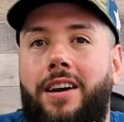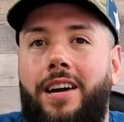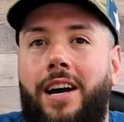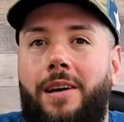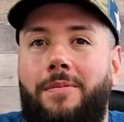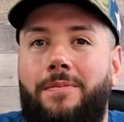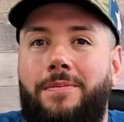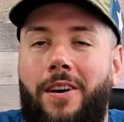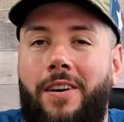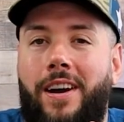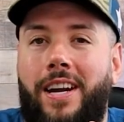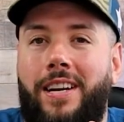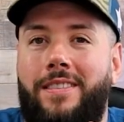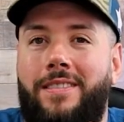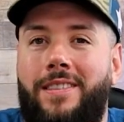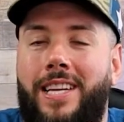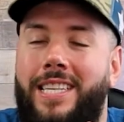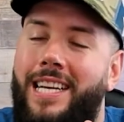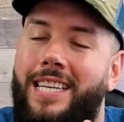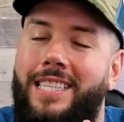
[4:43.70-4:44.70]
.com. All right,
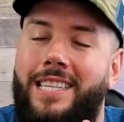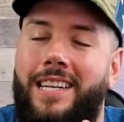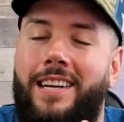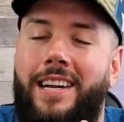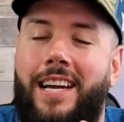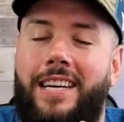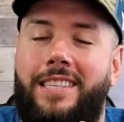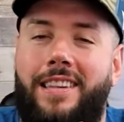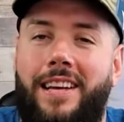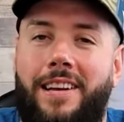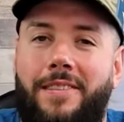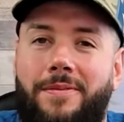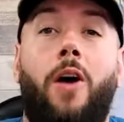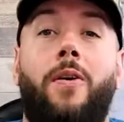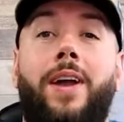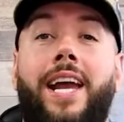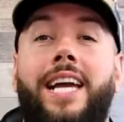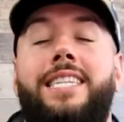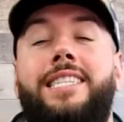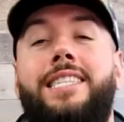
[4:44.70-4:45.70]
let's get to the next thing.
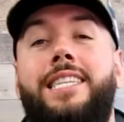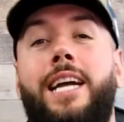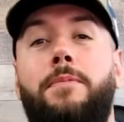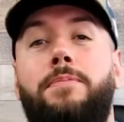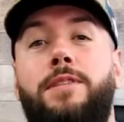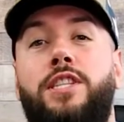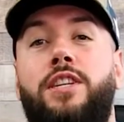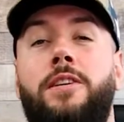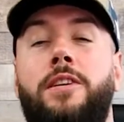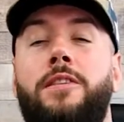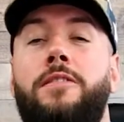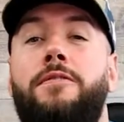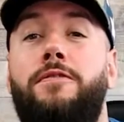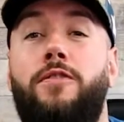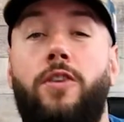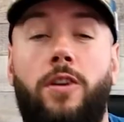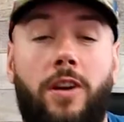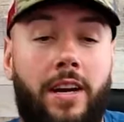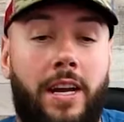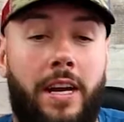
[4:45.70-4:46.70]
Okay, step 2
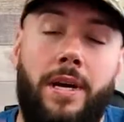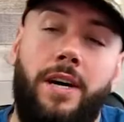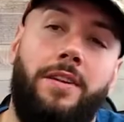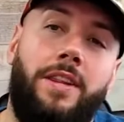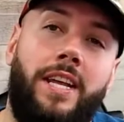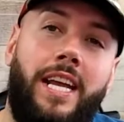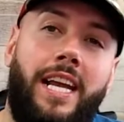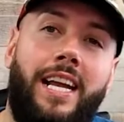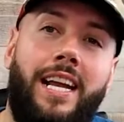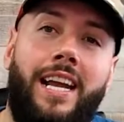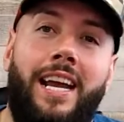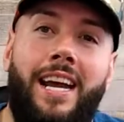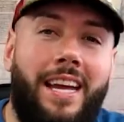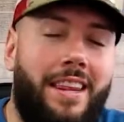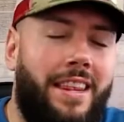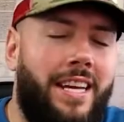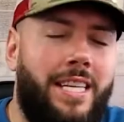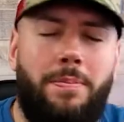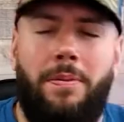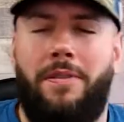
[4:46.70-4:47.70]
for building
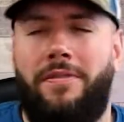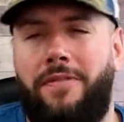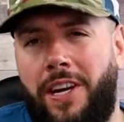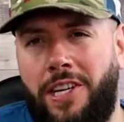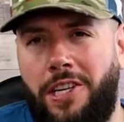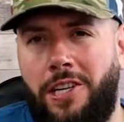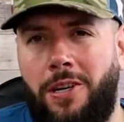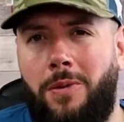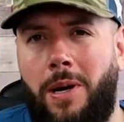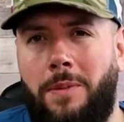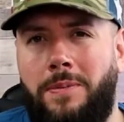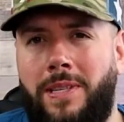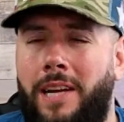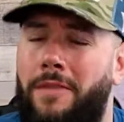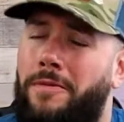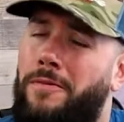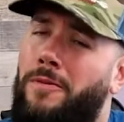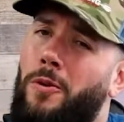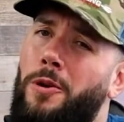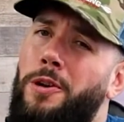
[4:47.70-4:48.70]
this professional
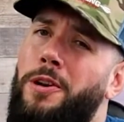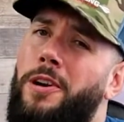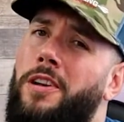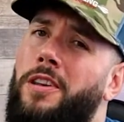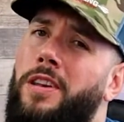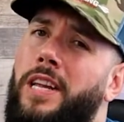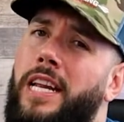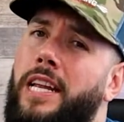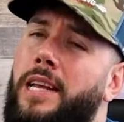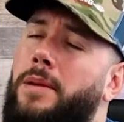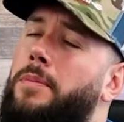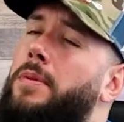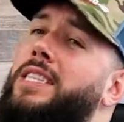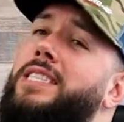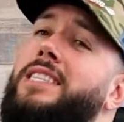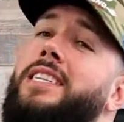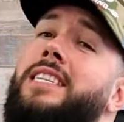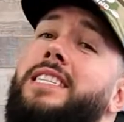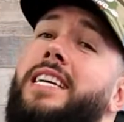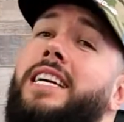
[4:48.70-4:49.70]
website for your cleaning
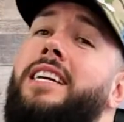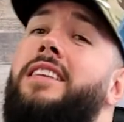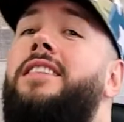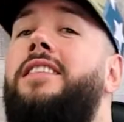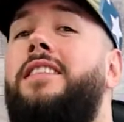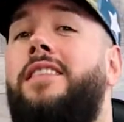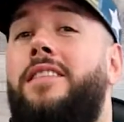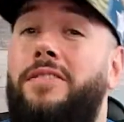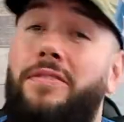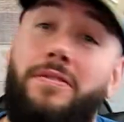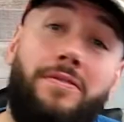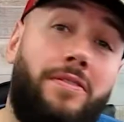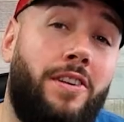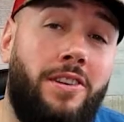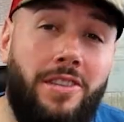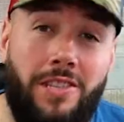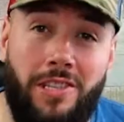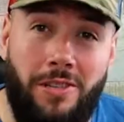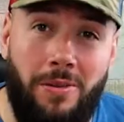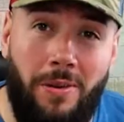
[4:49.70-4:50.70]
business in the
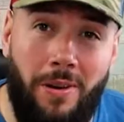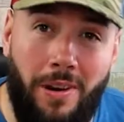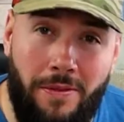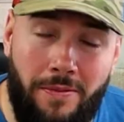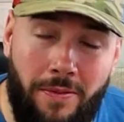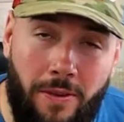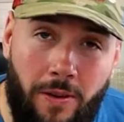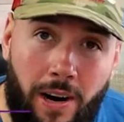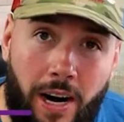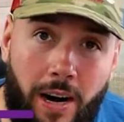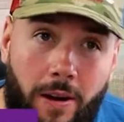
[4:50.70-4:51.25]
first 24